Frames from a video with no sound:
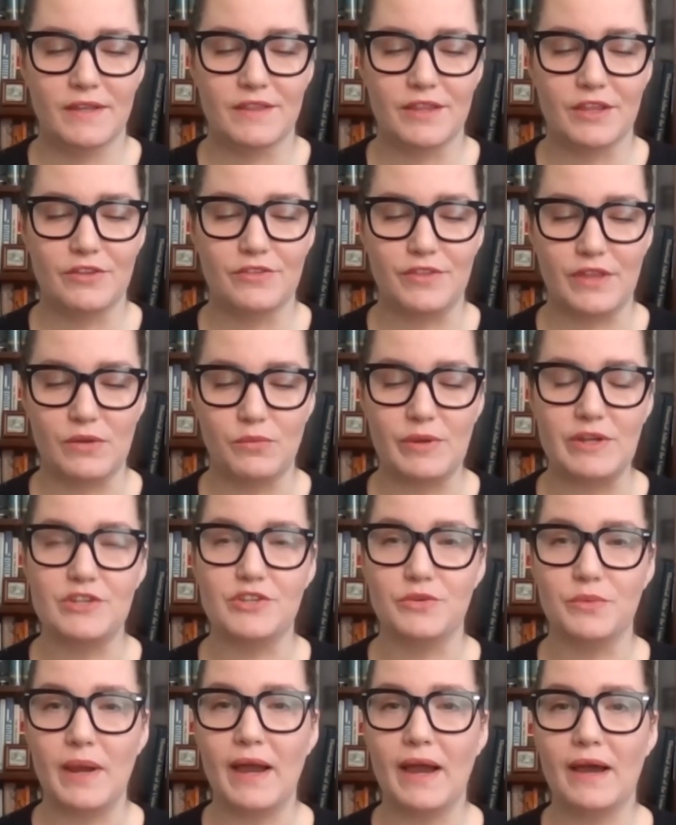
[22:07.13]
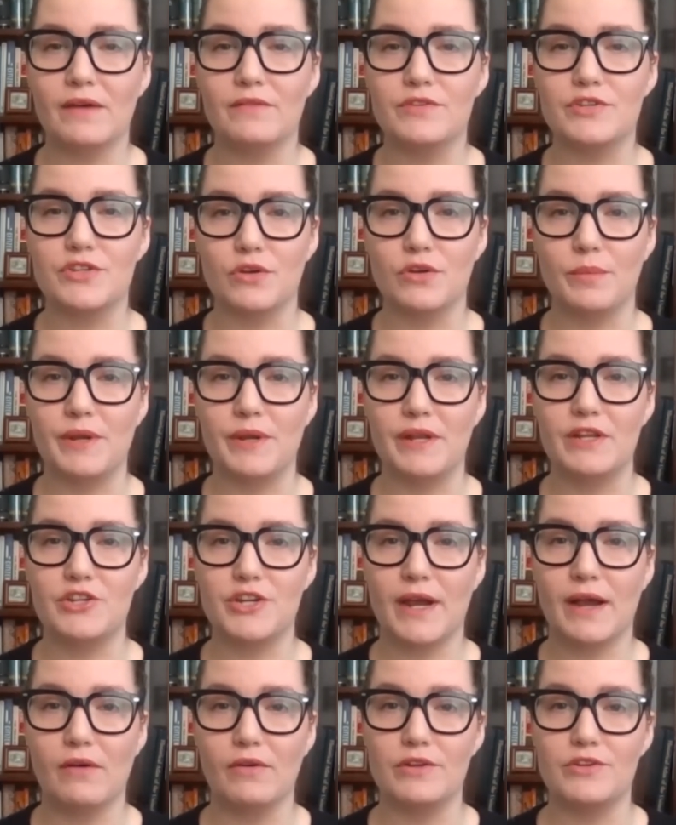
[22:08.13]
that we do have so many
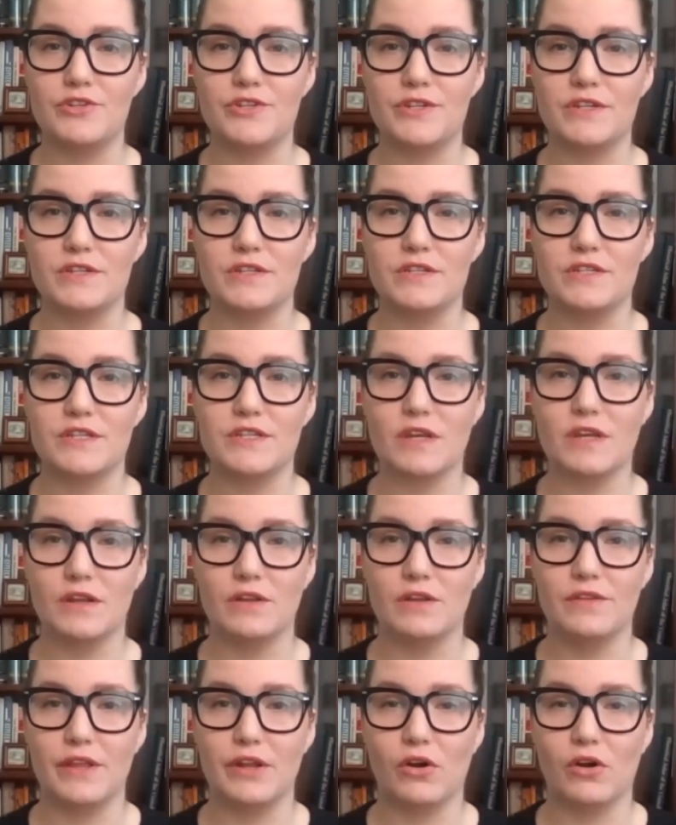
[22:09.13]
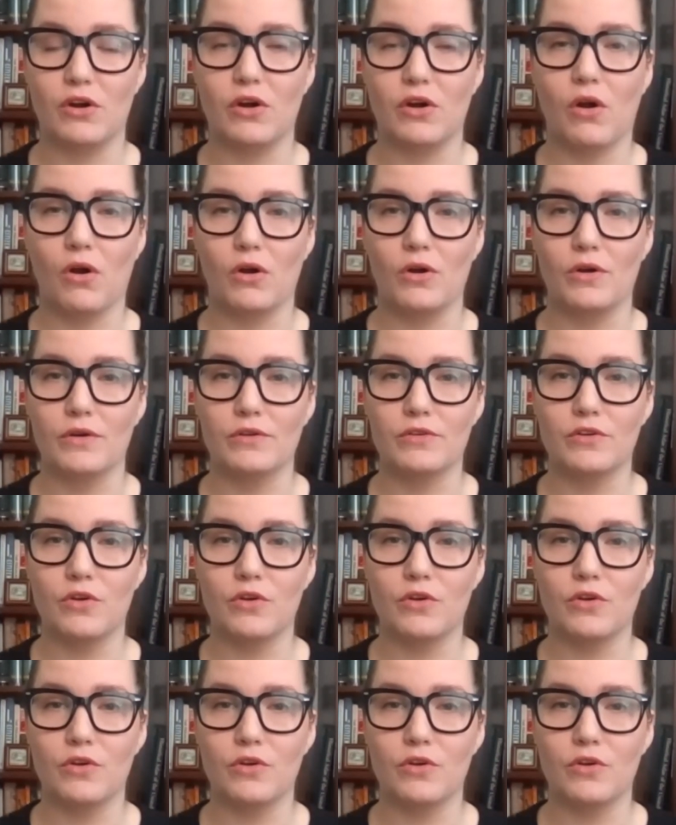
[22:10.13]
challenges that are